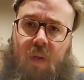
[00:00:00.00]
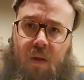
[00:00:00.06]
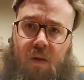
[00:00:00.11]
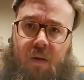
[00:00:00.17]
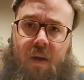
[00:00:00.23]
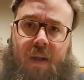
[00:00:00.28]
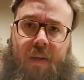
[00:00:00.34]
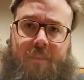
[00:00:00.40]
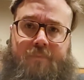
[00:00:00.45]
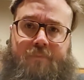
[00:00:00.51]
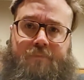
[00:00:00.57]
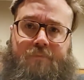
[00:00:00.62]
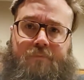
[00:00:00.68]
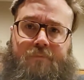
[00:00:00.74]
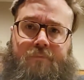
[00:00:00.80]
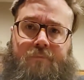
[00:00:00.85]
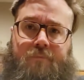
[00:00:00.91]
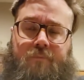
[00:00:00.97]
All right,
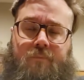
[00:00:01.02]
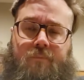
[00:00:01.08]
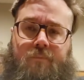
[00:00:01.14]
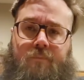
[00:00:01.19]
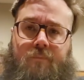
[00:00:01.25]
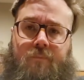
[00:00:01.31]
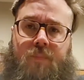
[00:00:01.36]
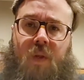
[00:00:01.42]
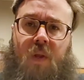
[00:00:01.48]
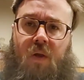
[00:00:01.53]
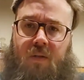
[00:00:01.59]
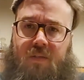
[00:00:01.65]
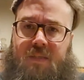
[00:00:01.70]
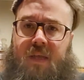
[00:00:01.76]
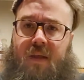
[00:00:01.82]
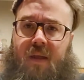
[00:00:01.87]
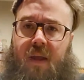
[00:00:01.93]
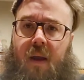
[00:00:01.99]
y'all
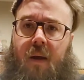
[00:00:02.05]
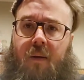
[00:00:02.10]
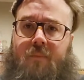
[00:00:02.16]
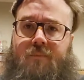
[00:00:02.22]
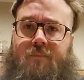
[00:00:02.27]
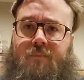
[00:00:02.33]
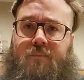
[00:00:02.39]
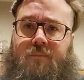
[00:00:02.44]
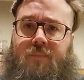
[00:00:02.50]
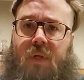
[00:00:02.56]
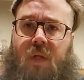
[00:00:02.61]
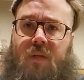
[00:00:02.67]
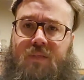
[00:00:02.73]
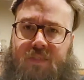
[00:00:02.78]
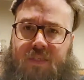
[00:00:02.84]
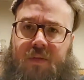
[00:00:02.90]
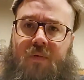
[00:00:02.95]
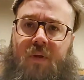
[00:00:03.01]
take care. I'll
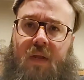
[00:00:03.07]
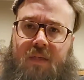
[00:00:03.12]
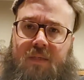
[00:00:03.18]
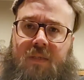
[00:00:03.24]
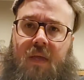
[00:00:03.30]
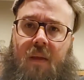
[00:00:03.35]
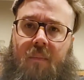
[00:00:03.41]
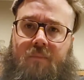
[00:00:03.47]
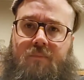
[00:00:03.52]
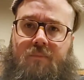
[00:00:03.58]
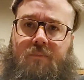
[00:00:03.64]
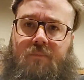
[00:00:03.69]
see you next time.